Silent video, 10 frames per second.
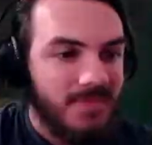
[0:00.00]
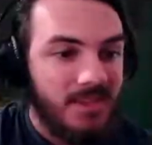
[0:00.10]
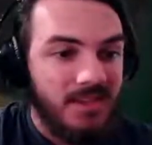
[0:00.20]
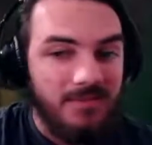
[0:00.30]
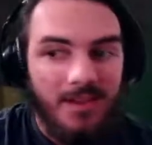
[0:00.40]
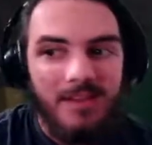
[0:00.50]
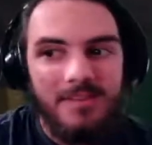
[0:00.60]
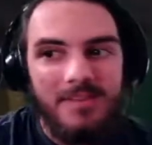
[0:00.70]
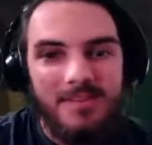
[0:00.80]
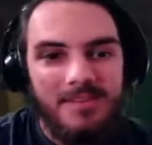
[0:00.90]
And
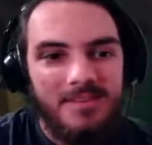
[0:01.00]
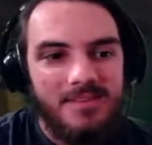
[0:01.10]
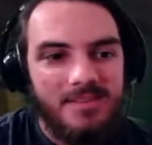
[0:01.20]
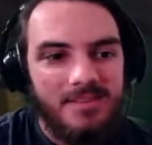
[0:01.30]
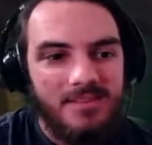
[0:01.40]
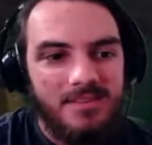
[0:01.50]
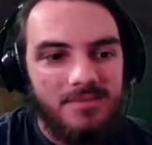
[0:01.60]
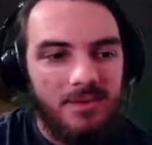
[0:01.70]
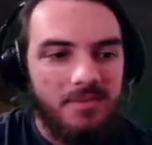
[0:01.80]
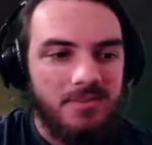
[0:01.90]
finally,
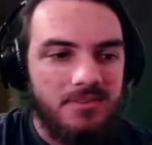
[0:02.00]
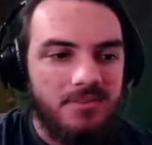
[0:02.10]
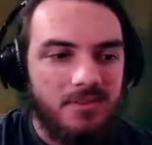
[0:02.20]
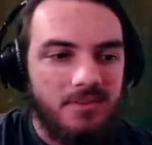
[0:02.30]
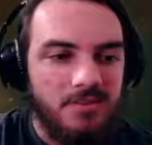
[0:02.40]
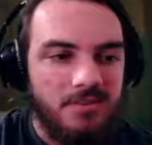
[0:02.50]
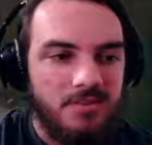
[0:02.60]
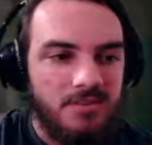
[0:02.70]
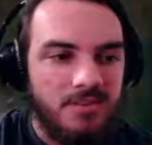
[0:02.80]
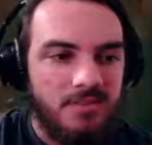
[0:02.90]
well, I mean, there's 2 others.
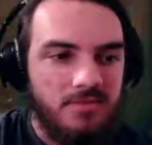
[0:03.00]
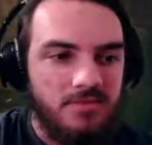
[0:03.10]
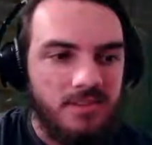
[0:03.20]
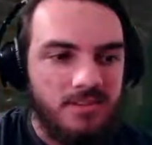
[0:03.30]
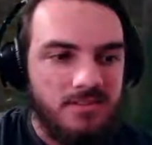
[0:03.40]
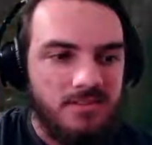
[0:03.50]
I'll save them for last.